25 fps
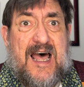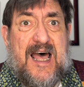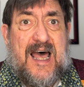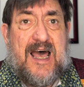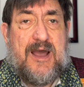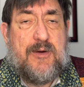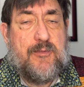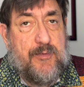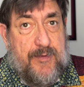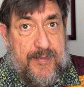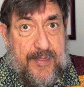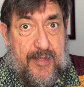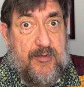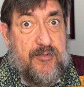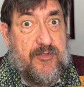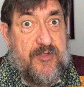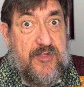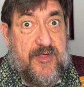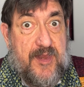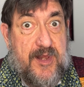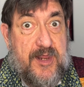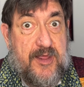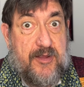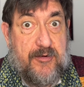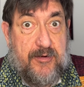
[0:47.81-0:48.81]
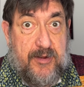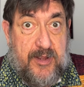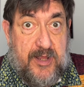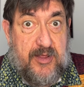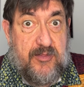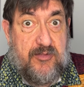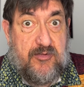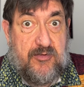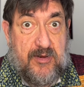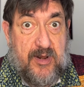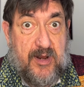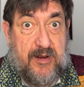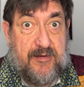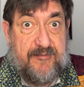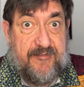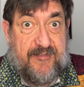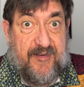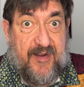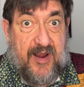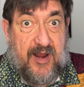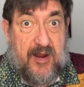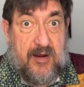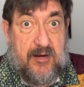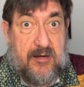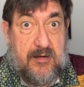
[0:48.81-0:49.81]
without setting your kitchen on
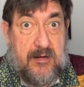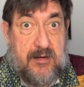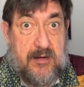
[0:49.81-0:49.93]
fire.